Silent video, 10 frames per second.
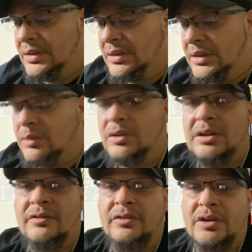he was
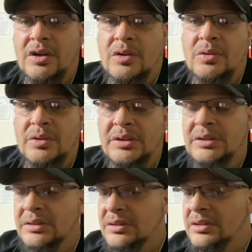looking for gold
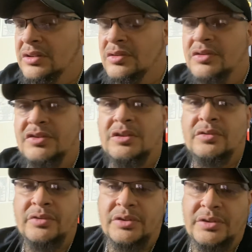and
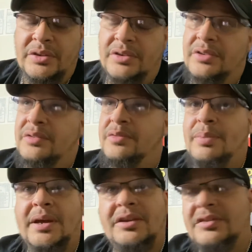silver and
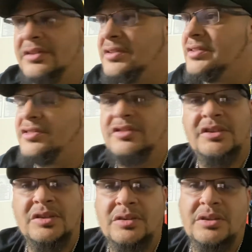spices and
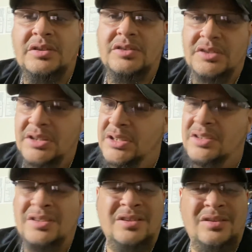silk and
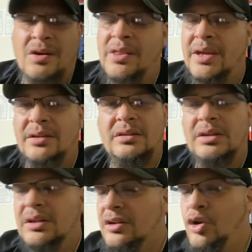tea, all that
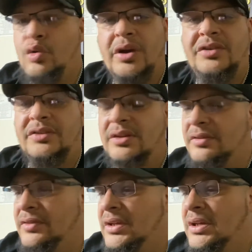great
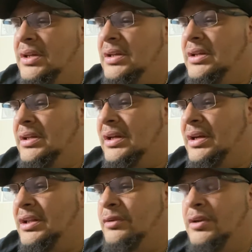stuff.
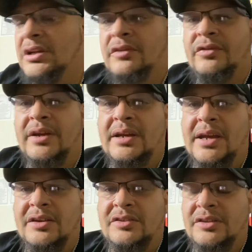They were looking for that
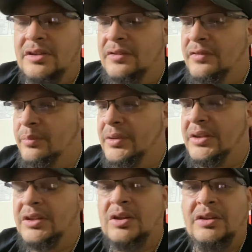kind of stuff, but they
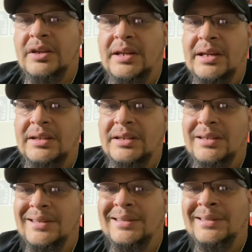thought they landed
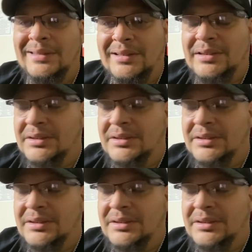in India.